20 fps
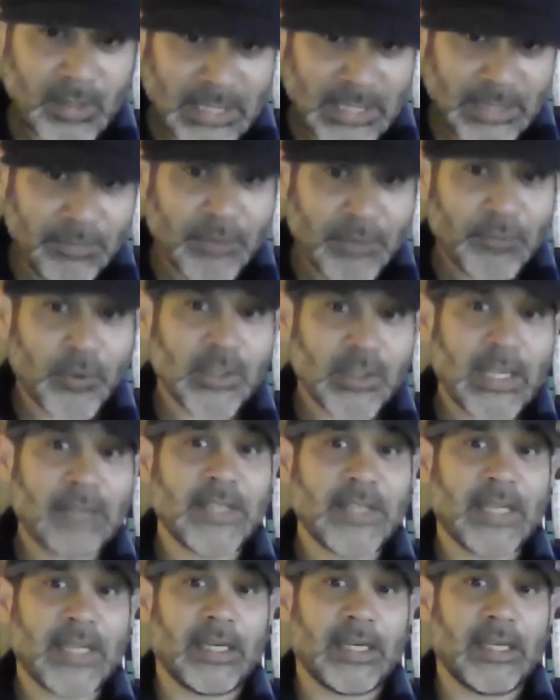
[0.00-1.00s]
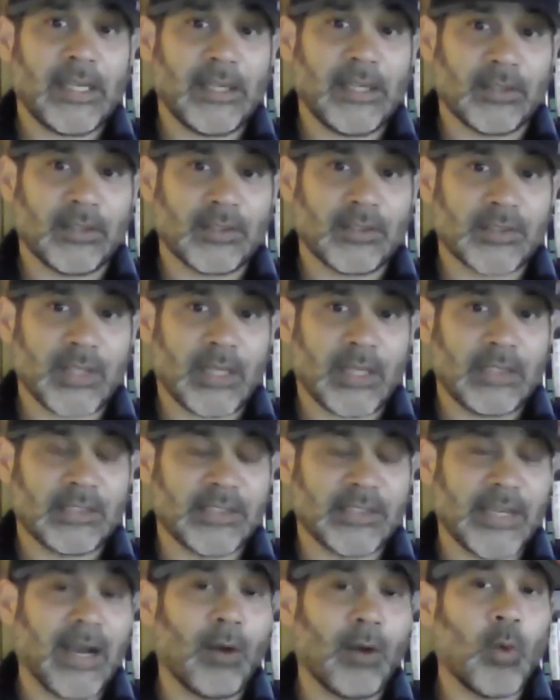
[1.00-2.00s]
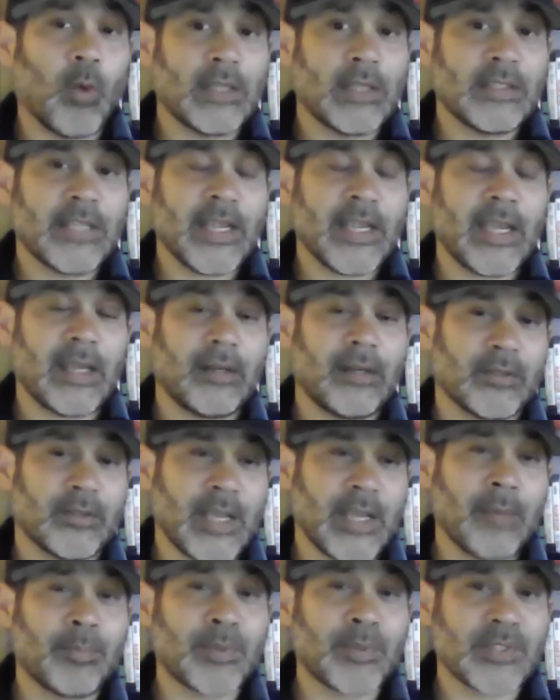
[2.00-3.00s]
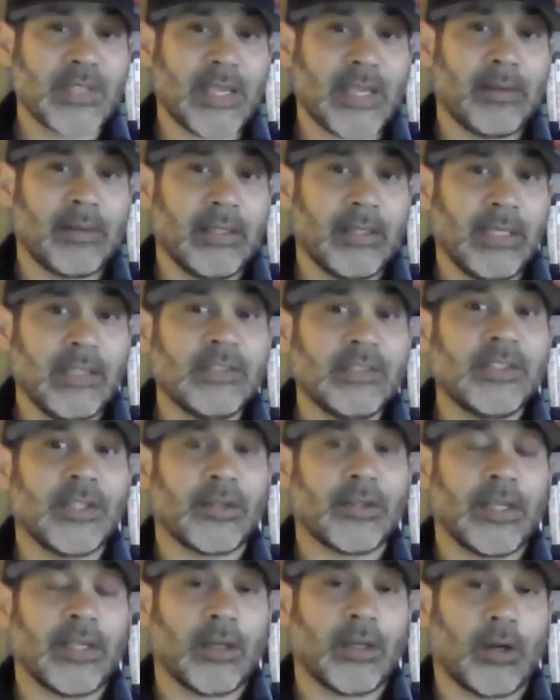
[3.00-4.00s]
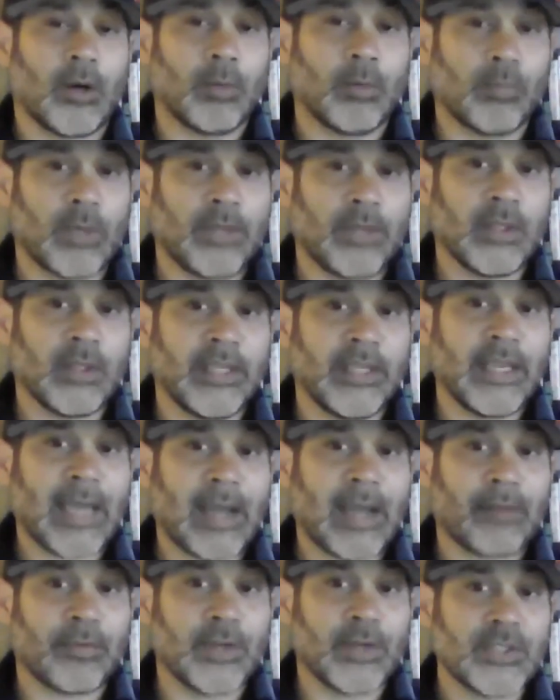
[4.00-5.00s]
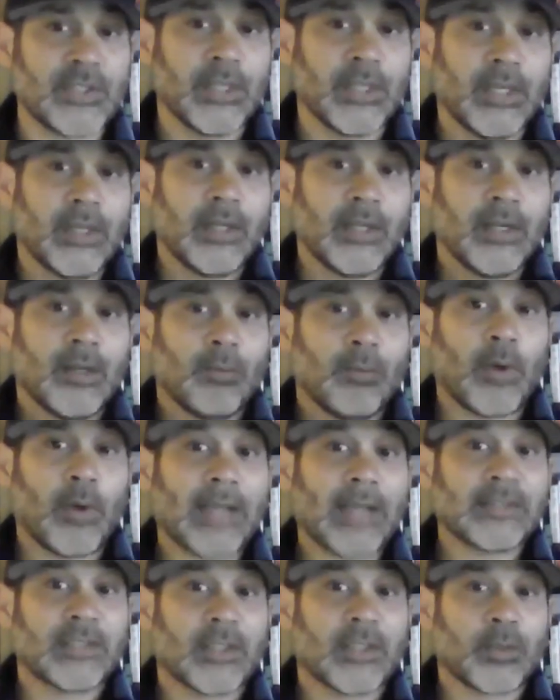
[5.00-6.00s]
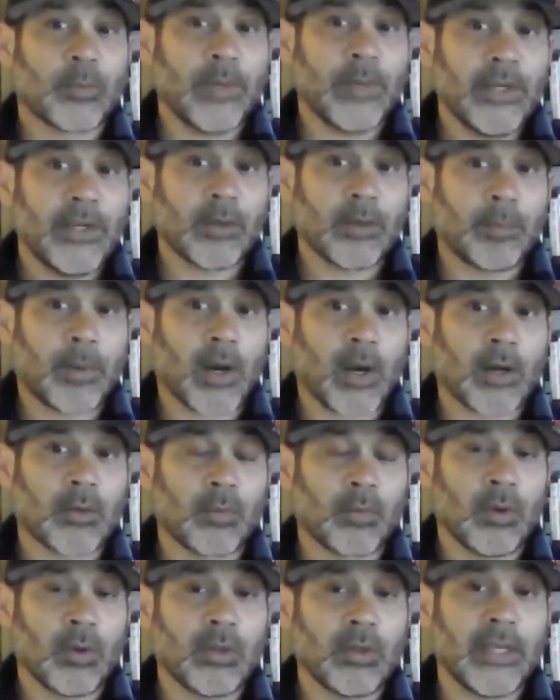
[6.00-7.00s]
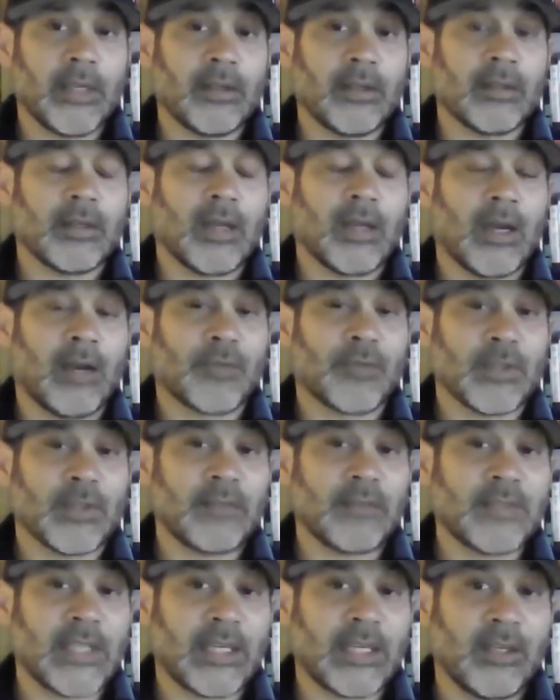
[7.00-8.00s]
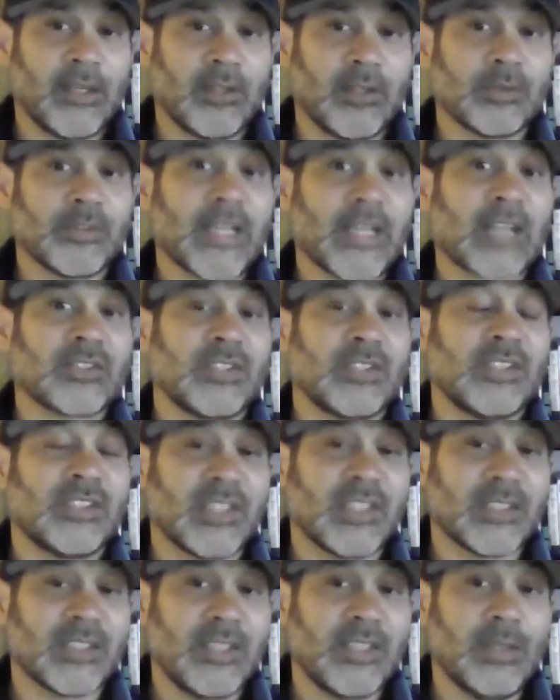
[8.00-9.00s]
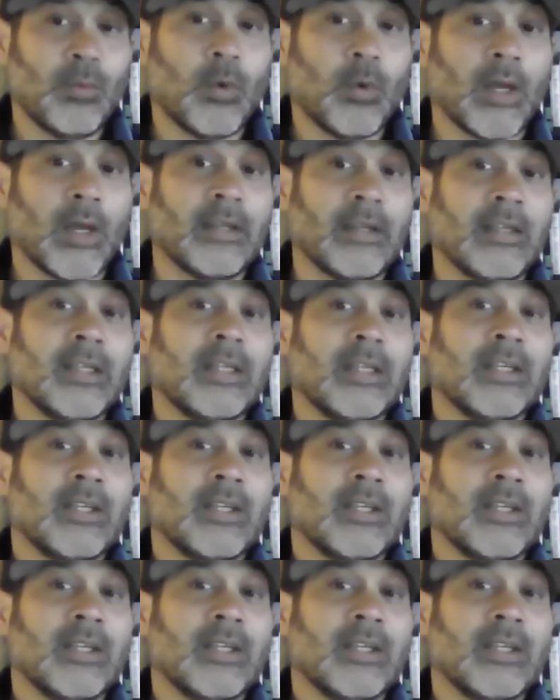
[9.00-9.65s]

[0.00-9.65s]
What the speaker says: Even for left-handed hitters, it's now 110 or 10% easier to hit a home run than league average, whereas the 3-year park rolling for left-handed hitters was actually 61.